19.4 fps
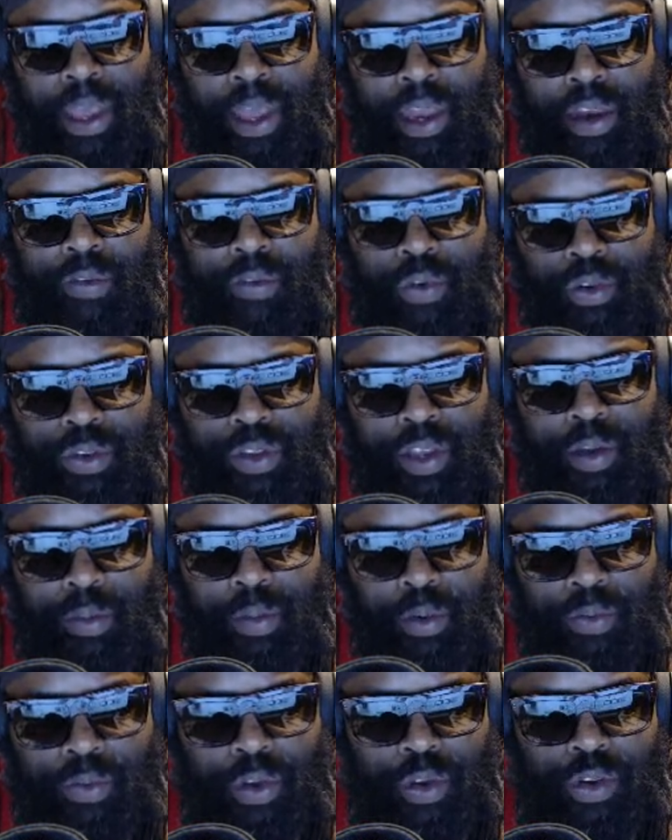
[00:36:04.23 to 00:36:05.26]
in the
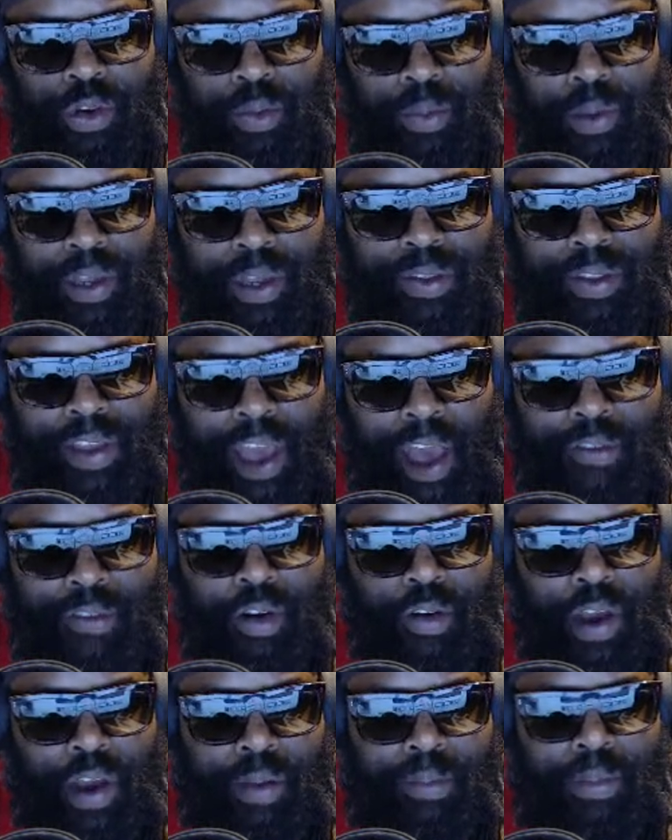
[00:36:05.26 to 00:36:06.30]
foreseeable future, because they have a
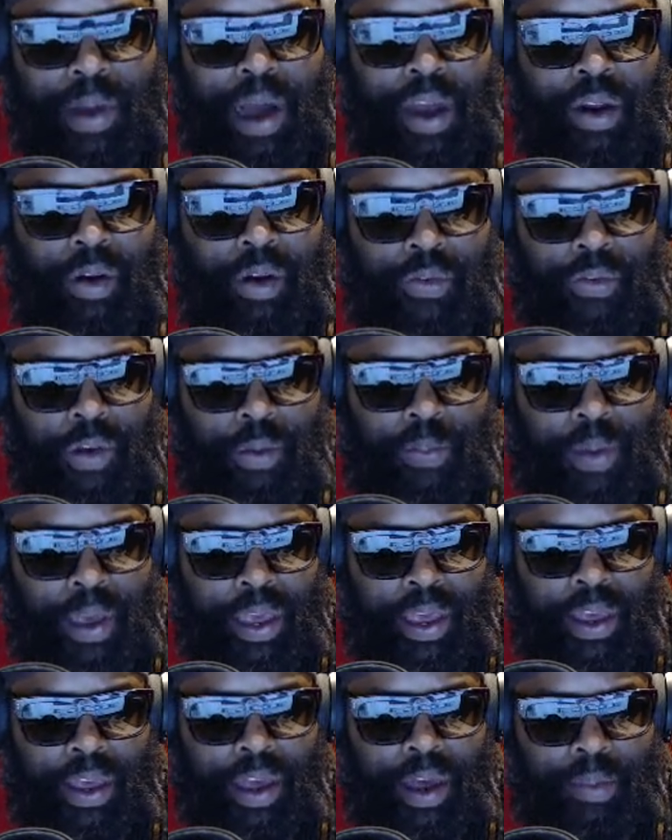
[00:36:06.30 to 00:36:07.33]
great model. If you're
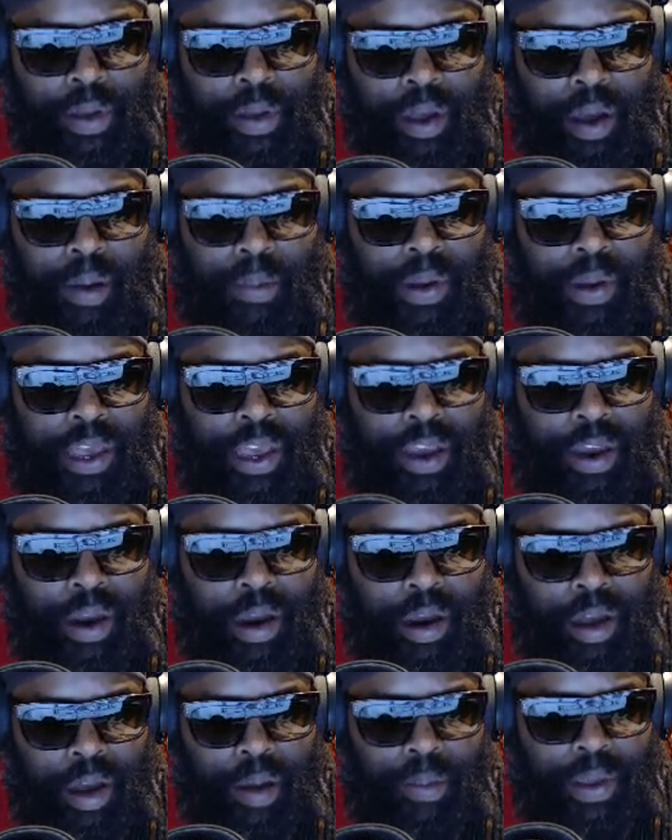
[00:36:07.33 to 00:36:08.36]
picking up a company
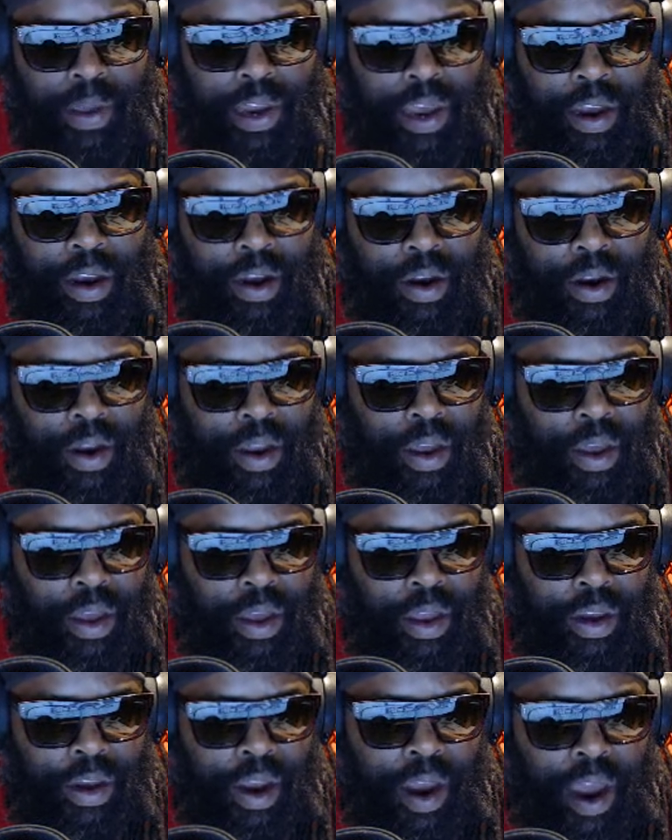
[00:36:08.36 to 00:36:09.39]
here, a company there,
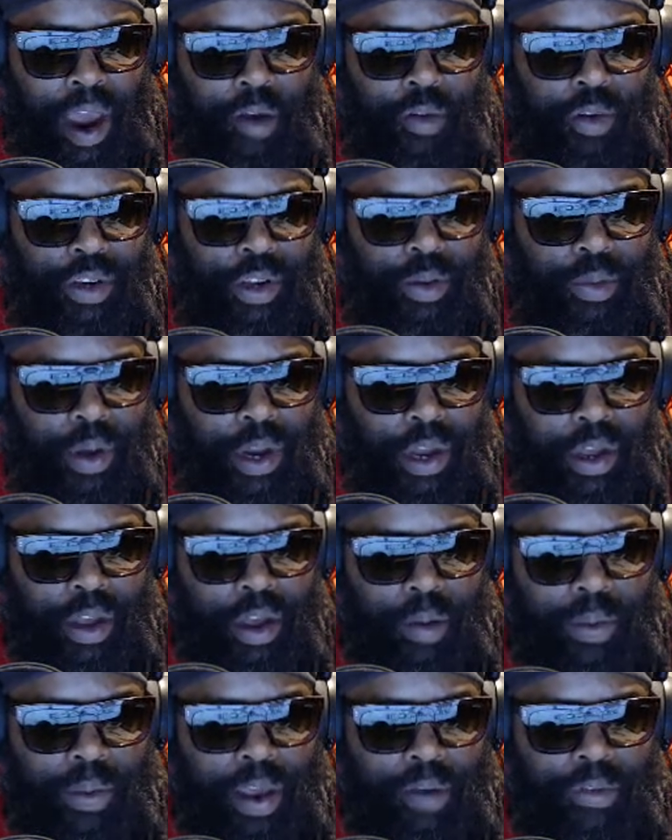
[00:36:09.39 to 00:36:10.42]
they're averaging what, a
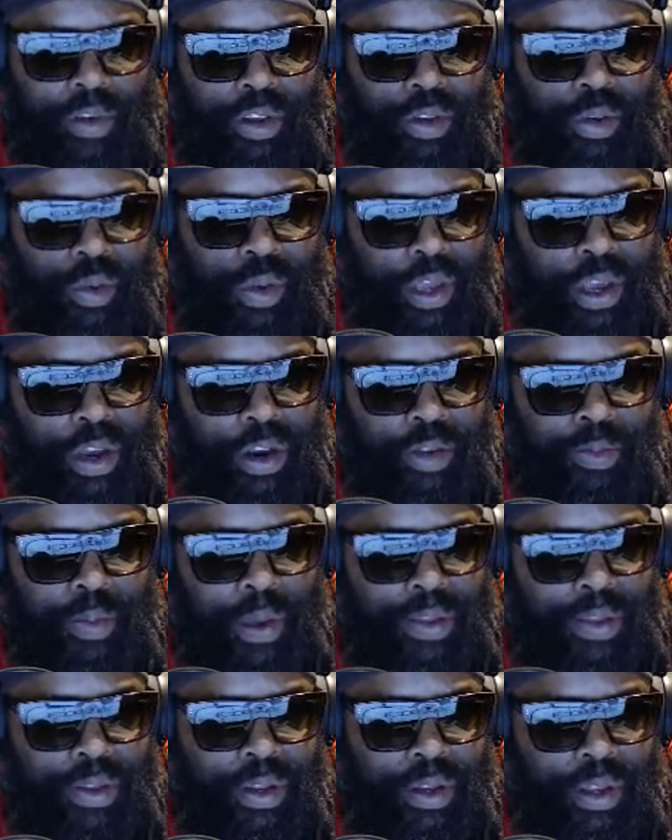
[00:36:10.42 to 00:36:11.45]
company every 2 years,
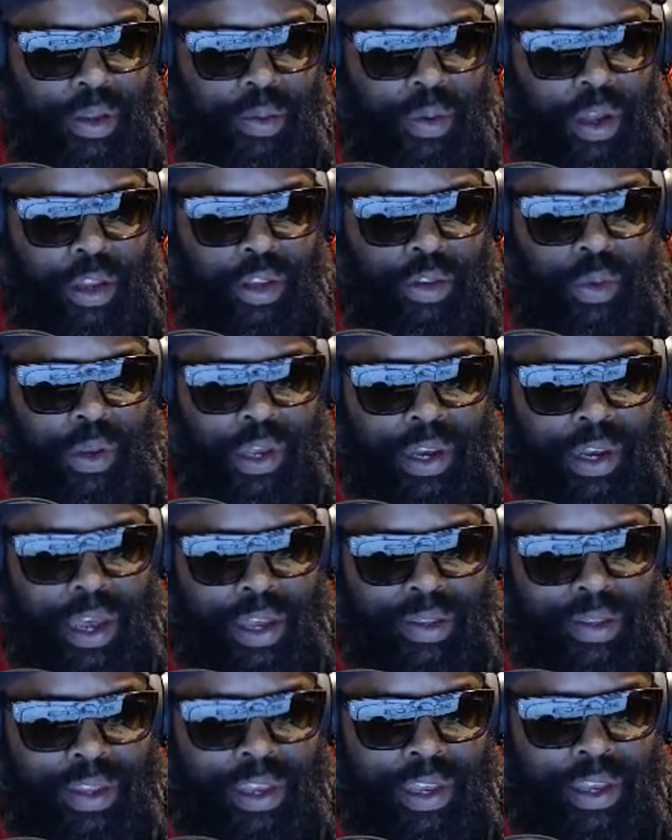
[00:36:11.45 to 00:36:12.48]
basically. What
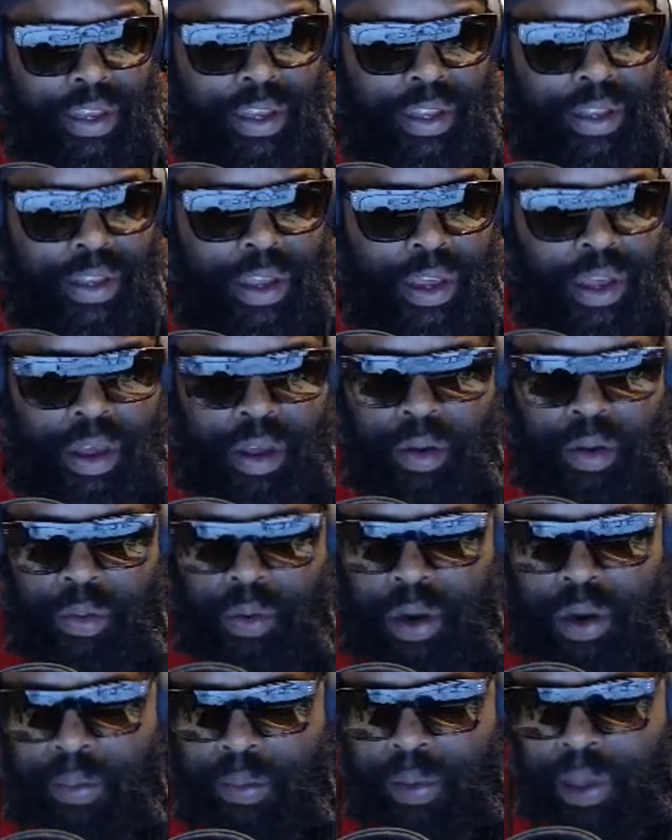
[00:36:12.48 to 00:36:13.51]
2019
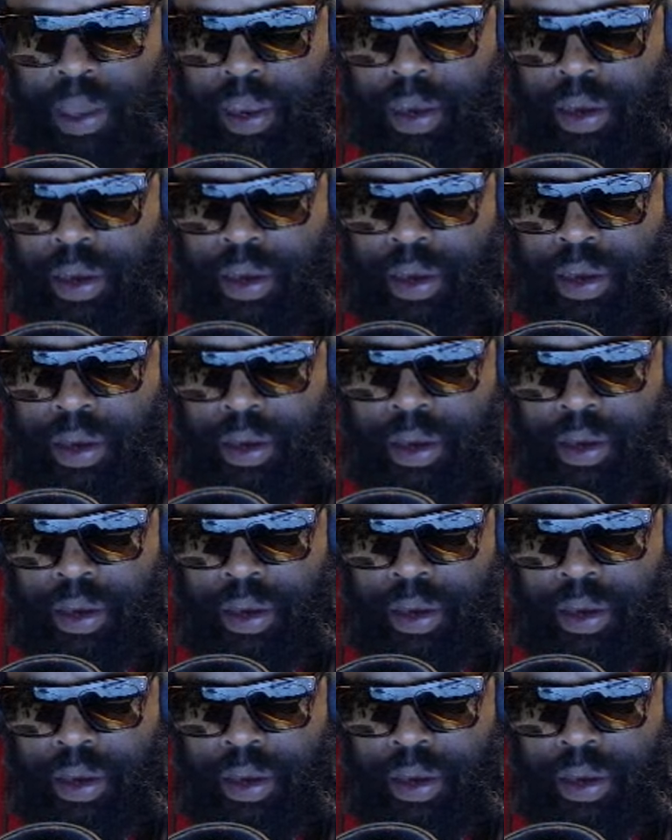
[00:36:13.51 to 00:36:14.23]
would have been